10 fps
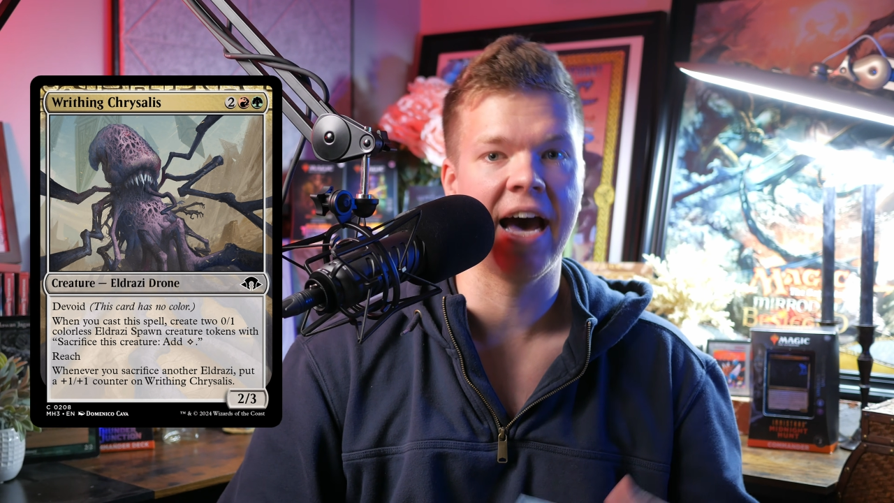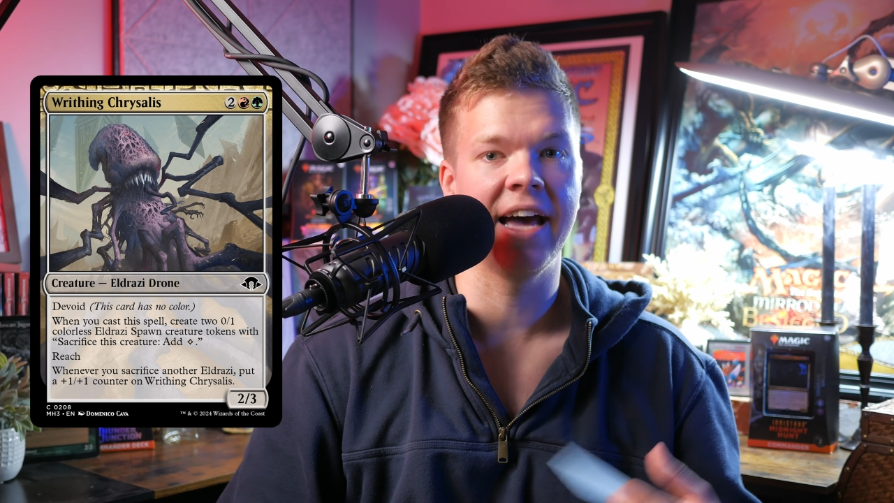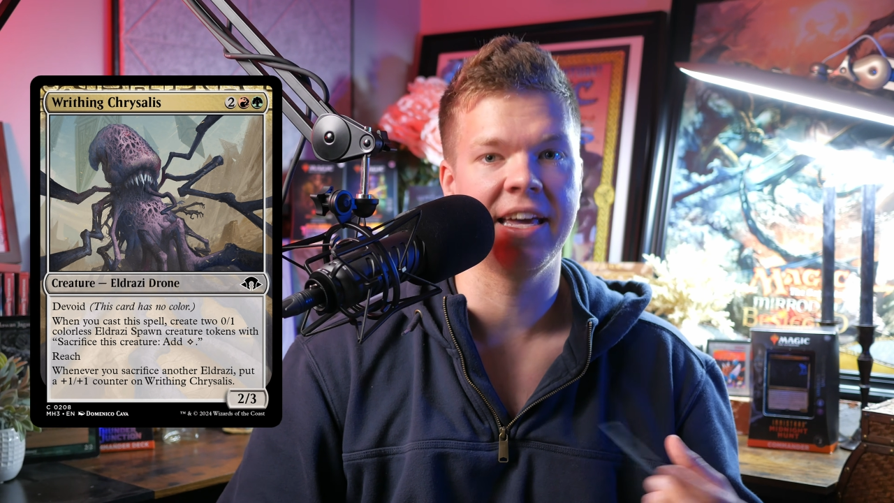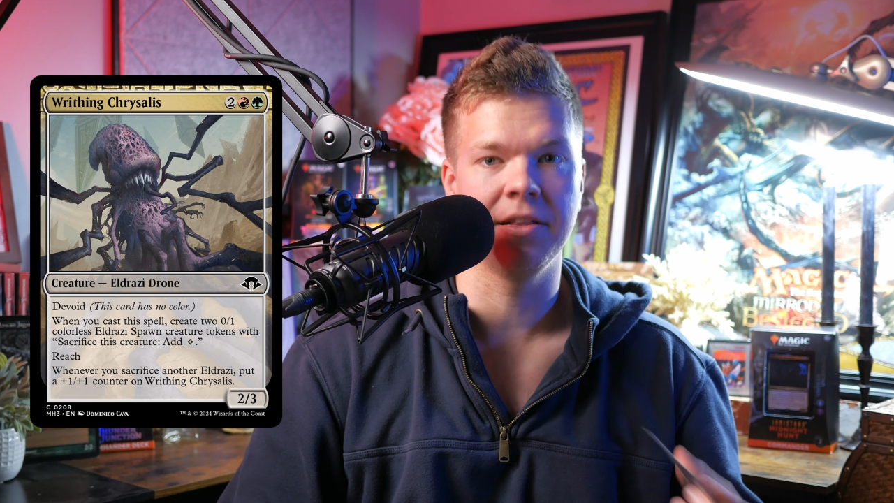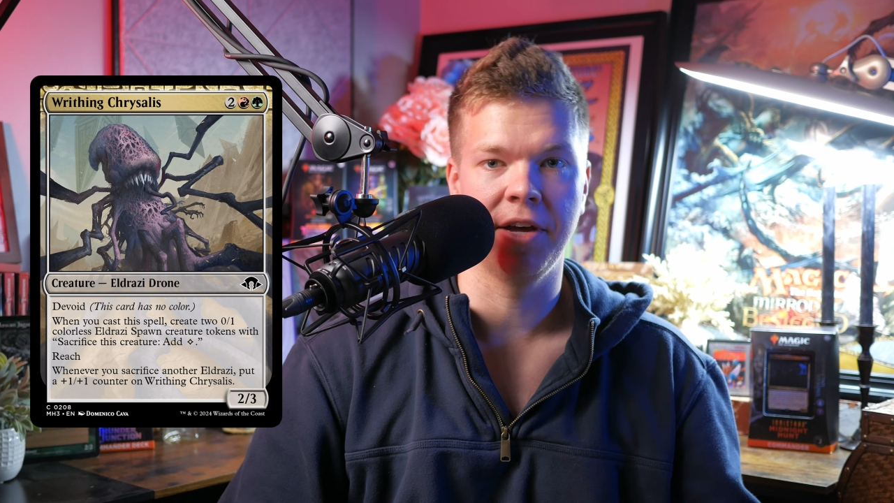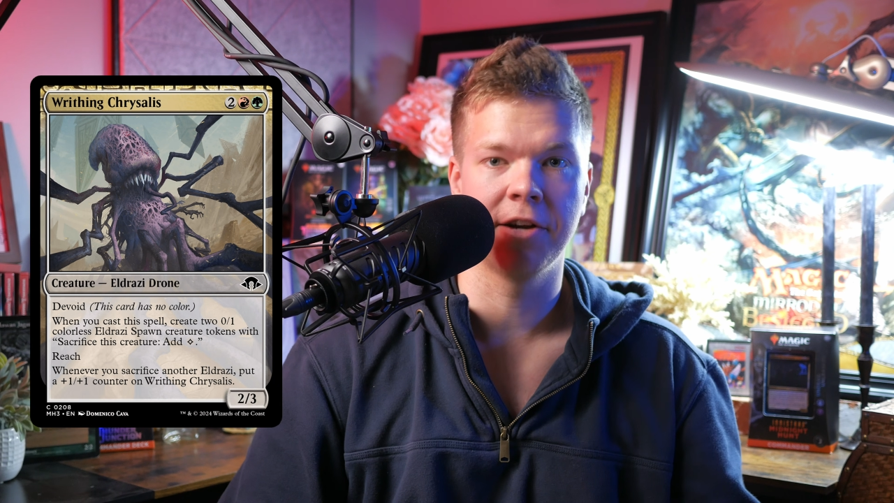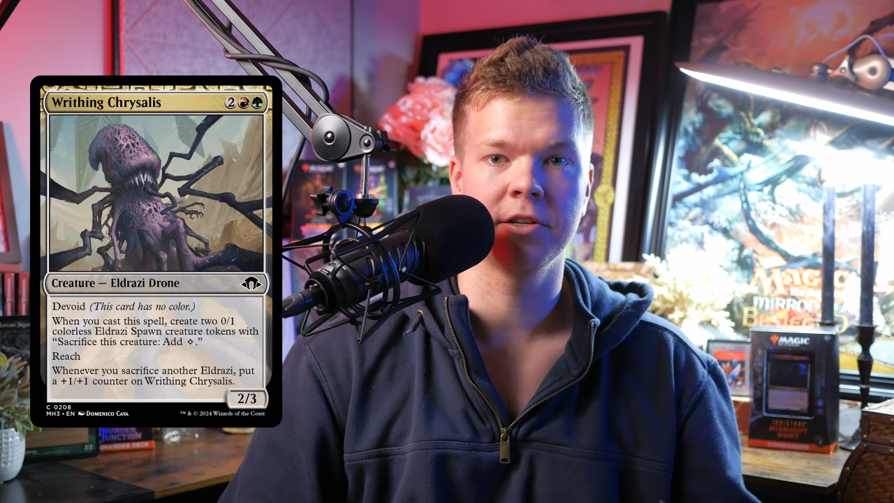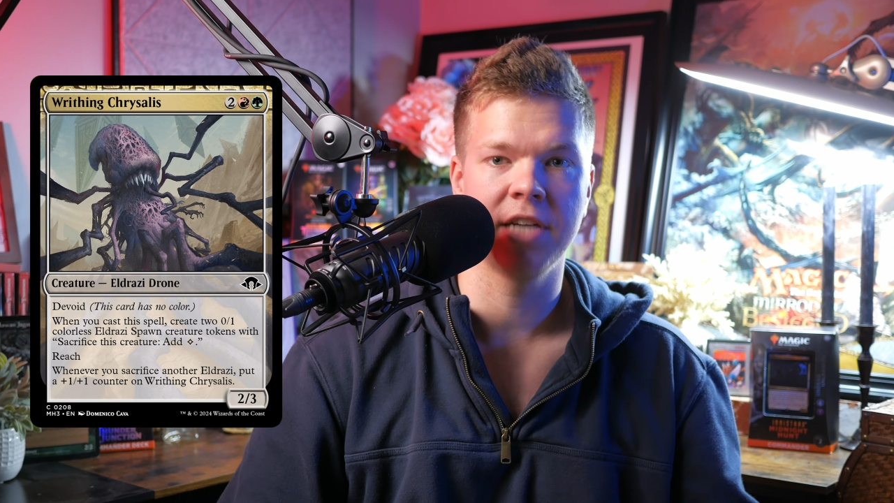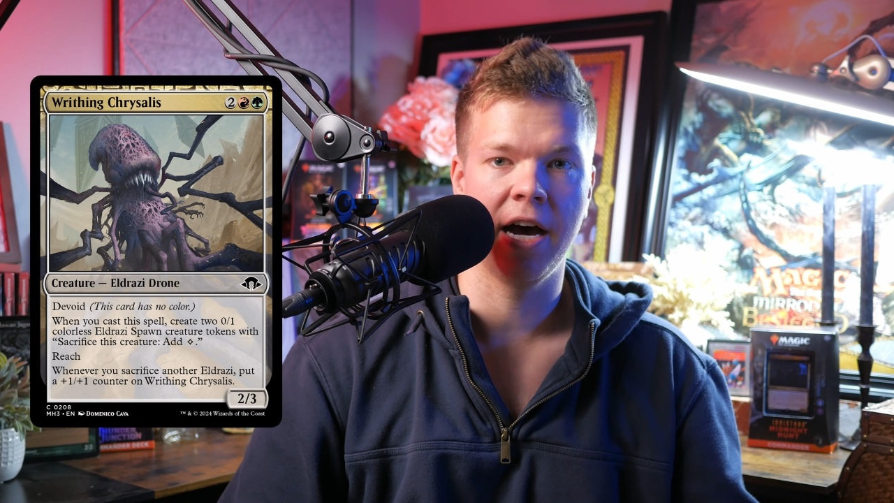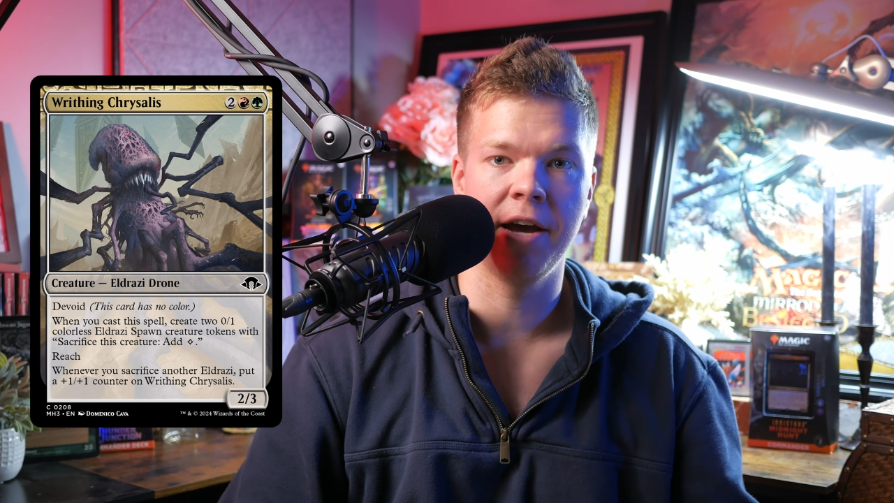at a later
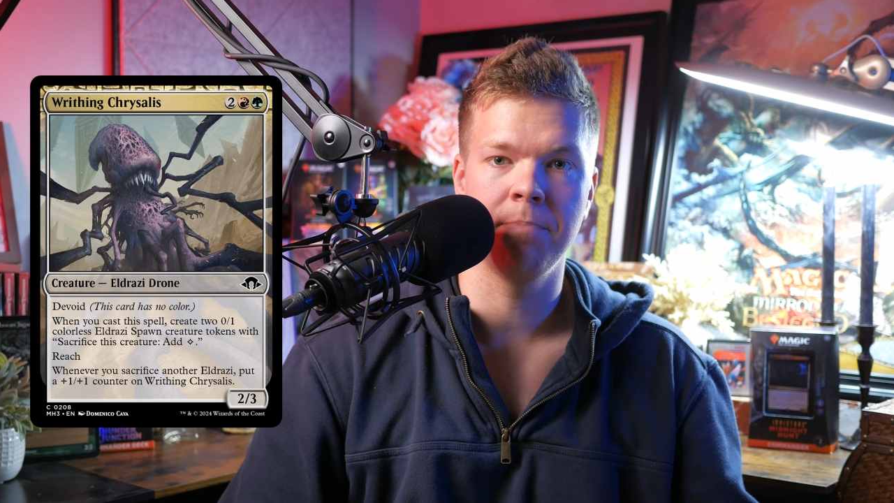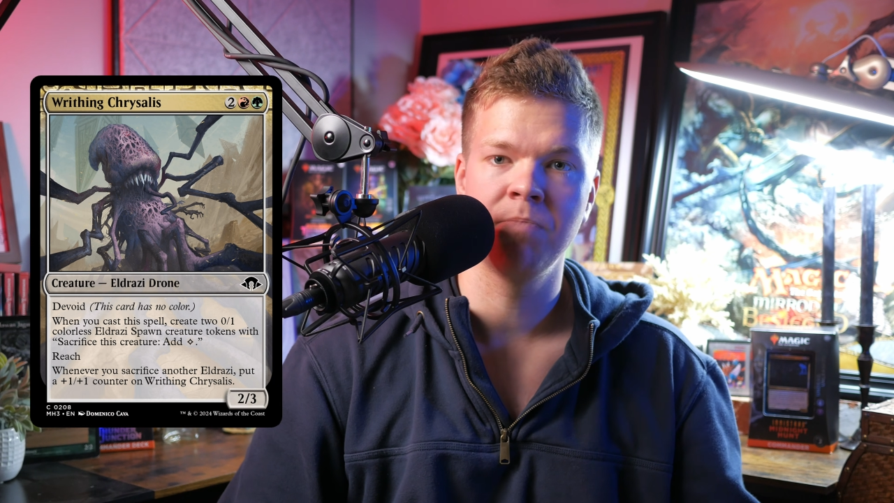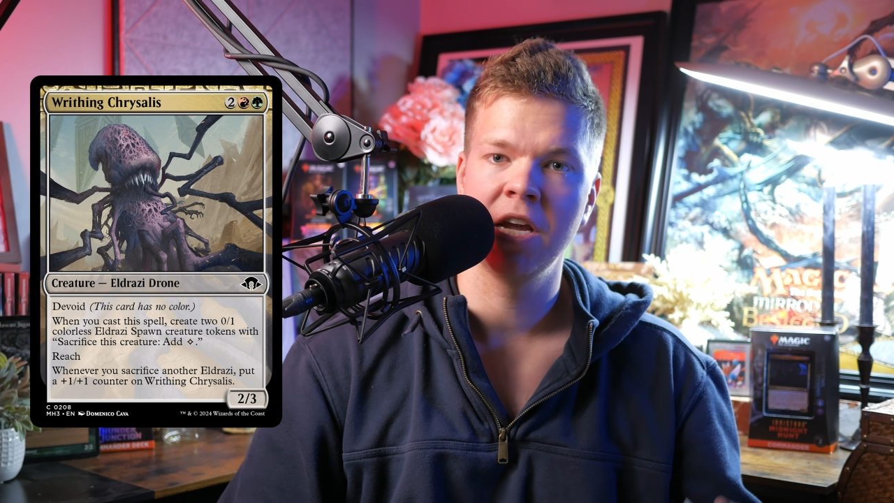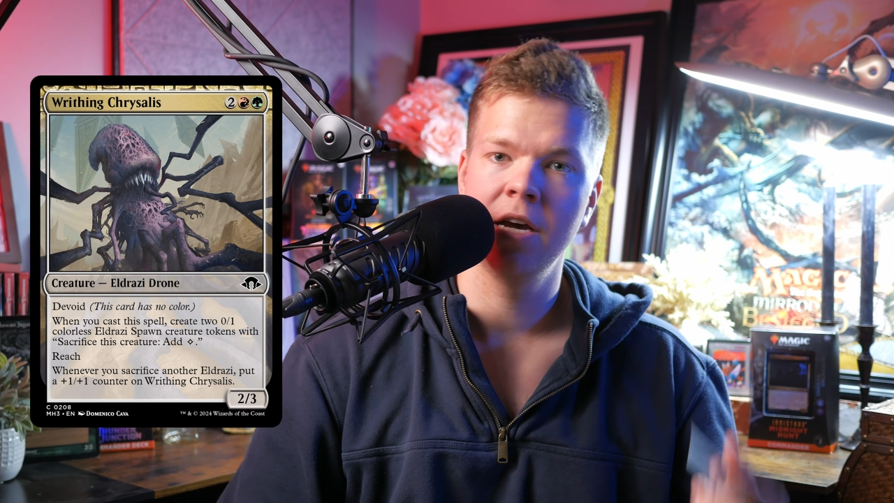time.